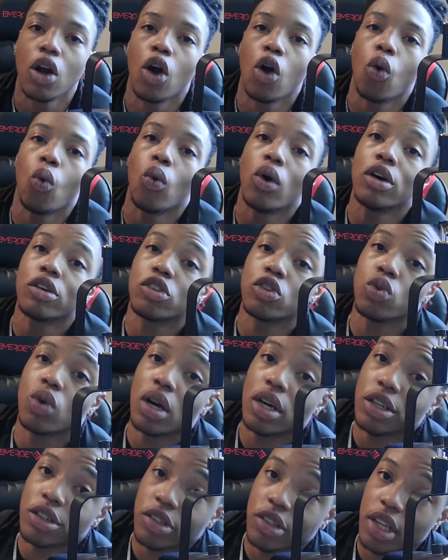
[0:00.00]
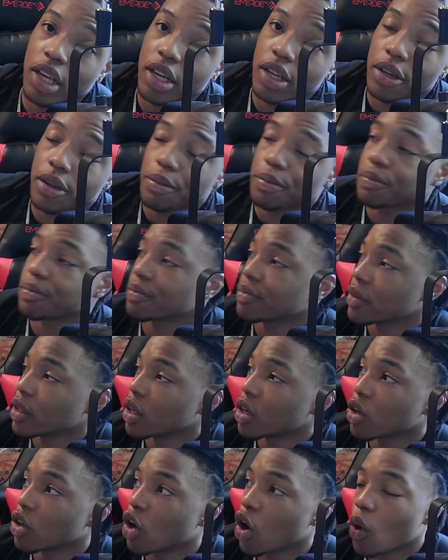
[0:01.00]
Once you understand it,
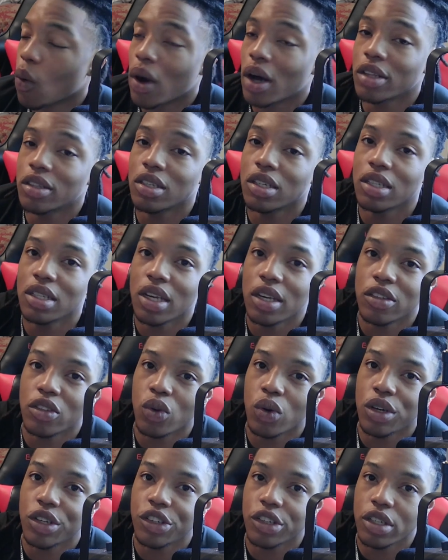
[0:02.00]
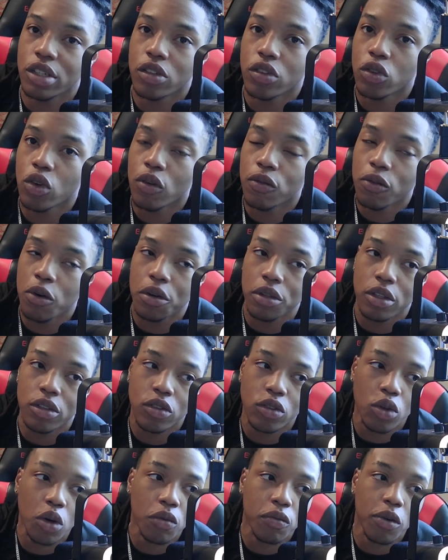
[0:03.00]
go on to the next question, so forth and
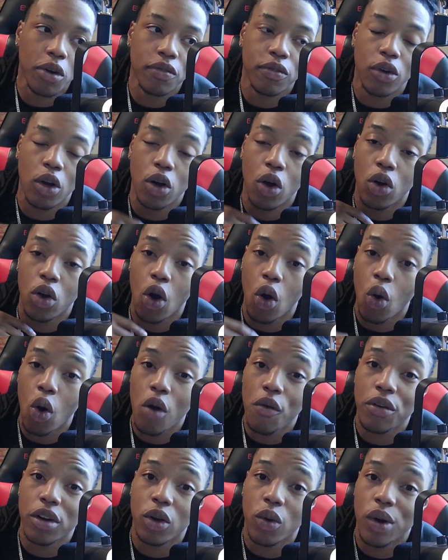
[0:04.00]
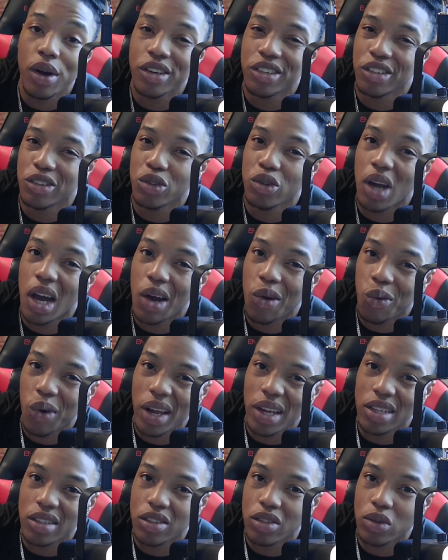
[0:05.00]
so forth. Go, go over the questions you got
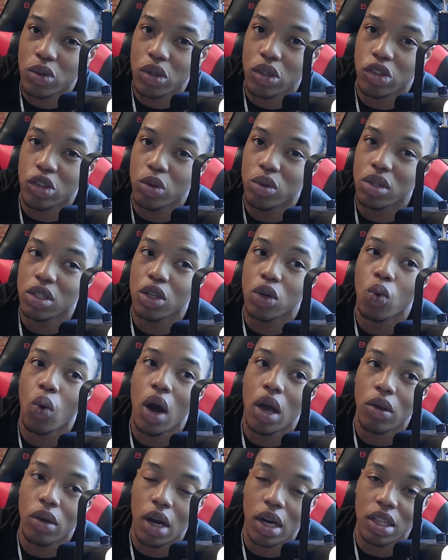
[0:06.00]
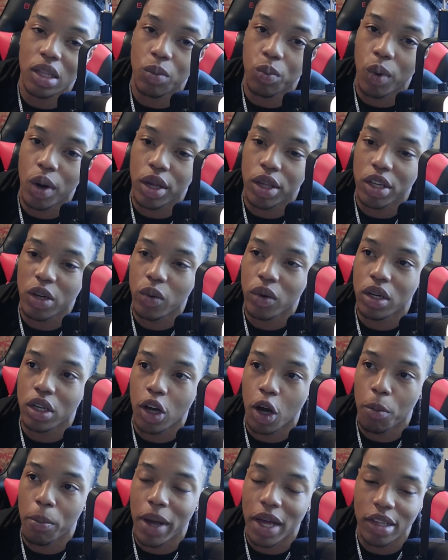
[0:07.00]
right too, because you want to know why you got them right. You don't want to
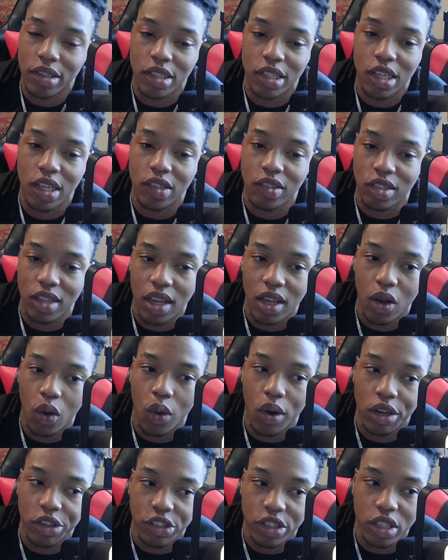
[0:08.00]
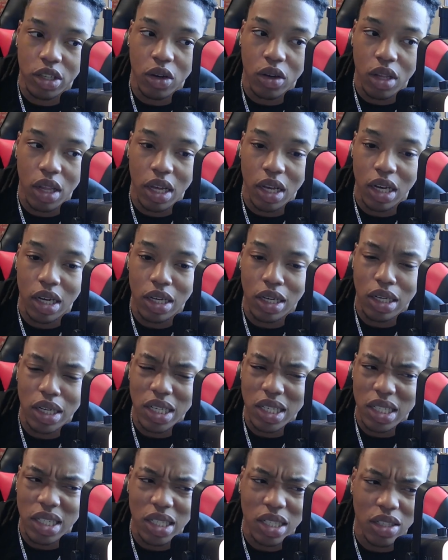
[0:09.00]
go back to that same question and go like,
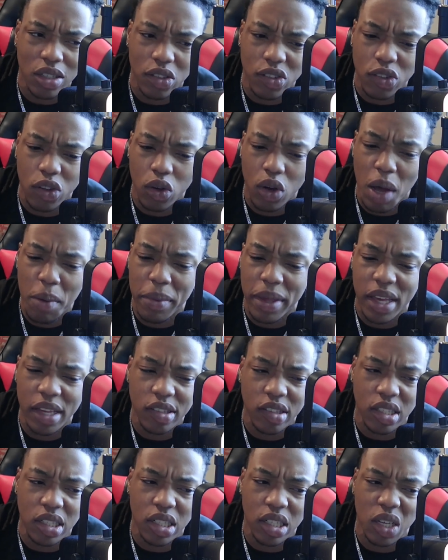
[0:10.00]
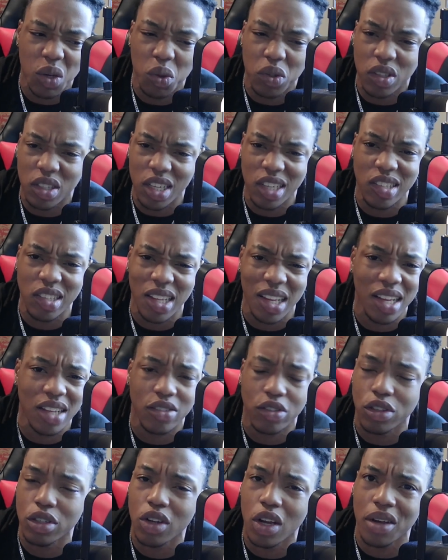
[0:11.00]
uh, so I'm guessing it was this
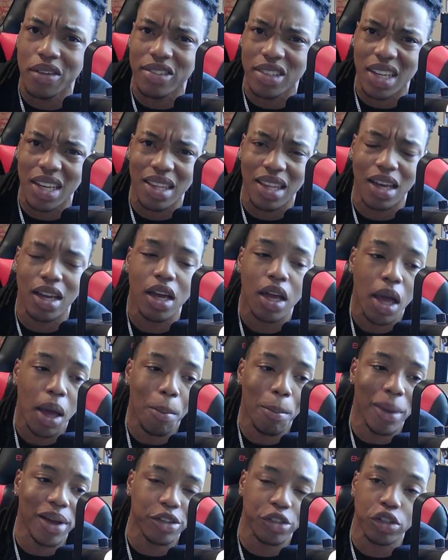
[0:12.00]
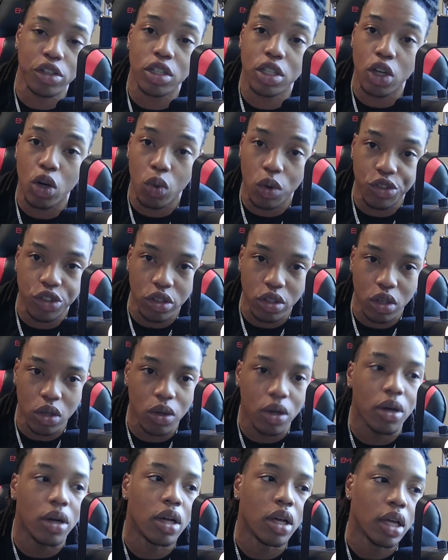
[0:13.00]
answer. You know what I'm saying? Like, make sure you know what you're
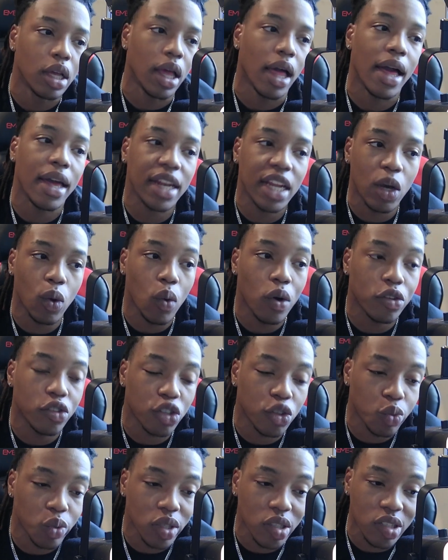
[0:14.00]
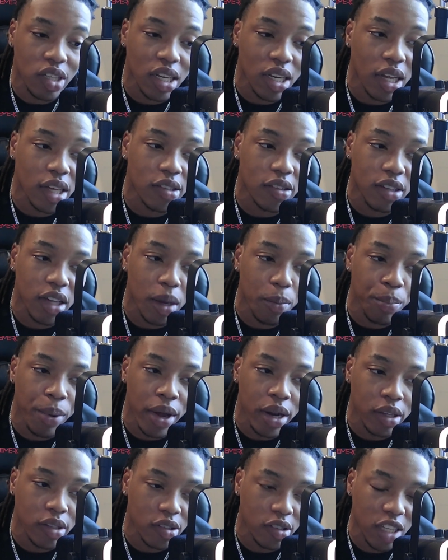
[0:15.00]
doing. And then once you retake that same
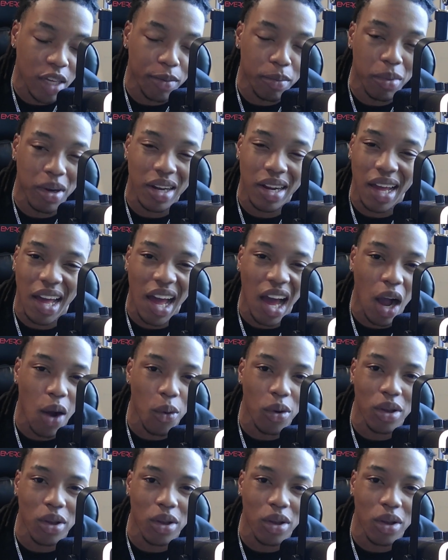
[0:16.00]
practice exam about an hour